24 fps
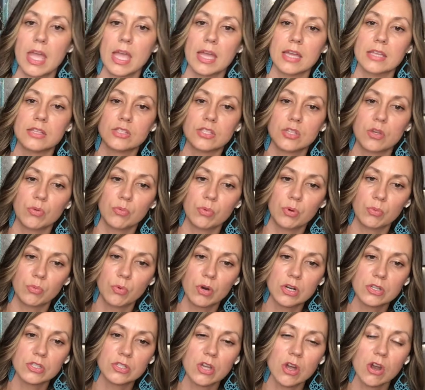And so when
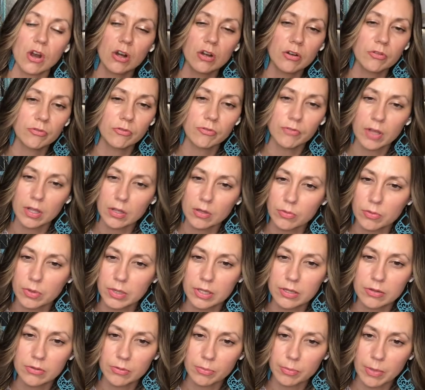words aren't
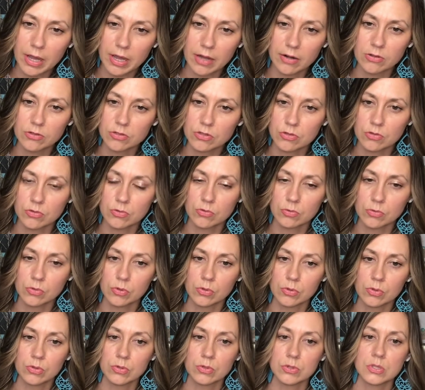following the patterns or the
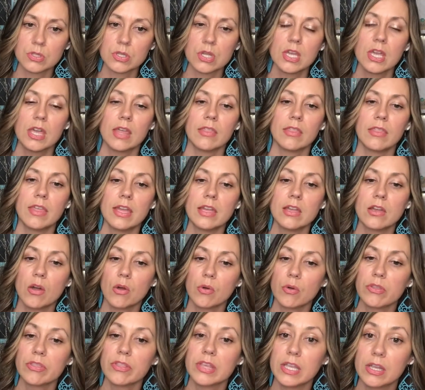rules, they
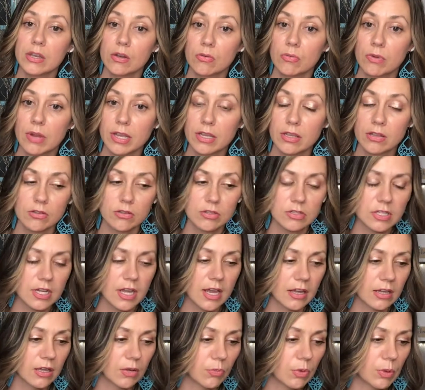go in the irregular
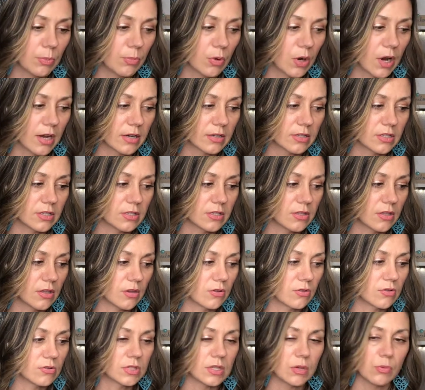deck, and we practice
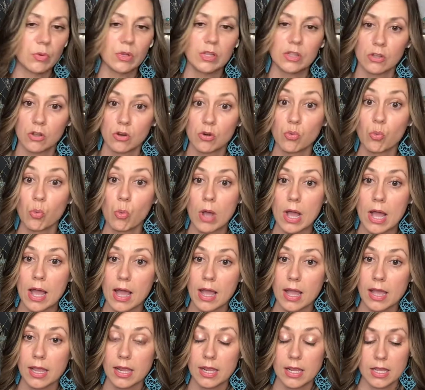those, and we learn
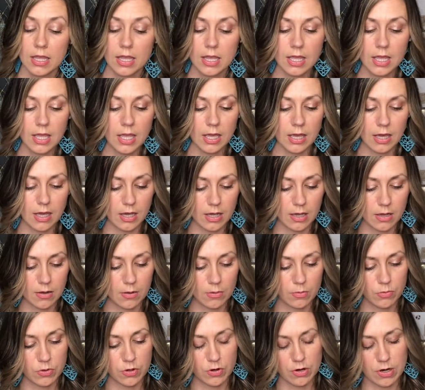why
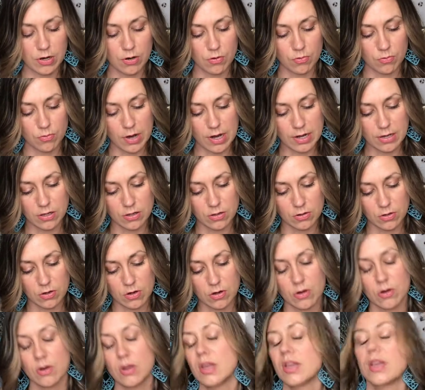they're
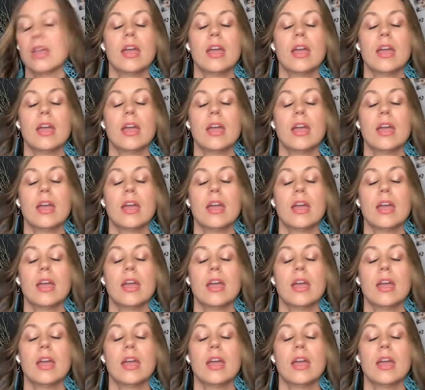irregular.